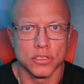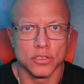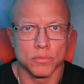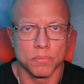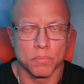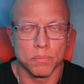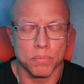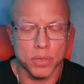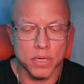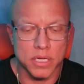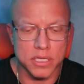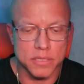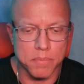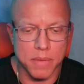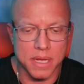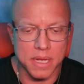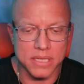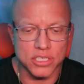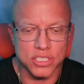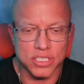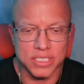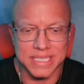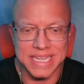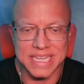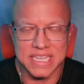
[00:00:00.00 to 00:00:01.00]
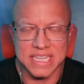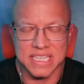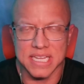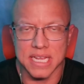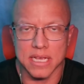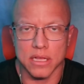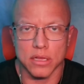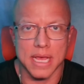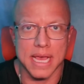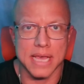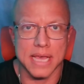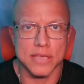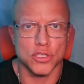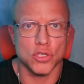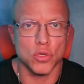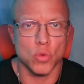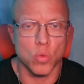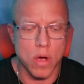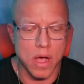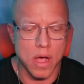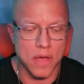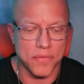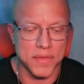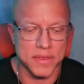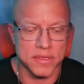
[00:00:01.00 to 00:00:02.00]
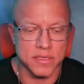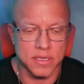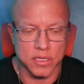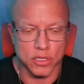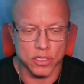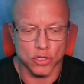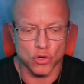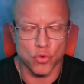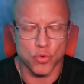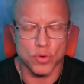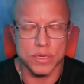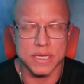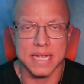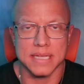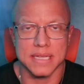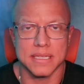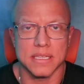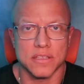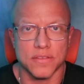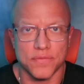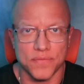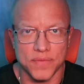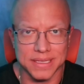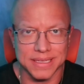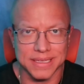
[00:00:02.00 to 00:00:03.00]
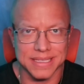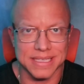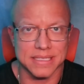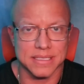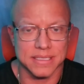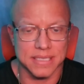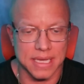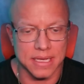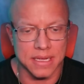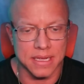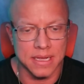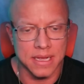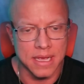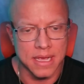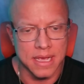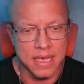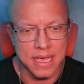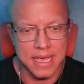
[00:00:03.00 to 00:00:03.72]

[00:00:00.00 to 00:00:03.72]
Put as much detail as you want that's going to create this feeling state.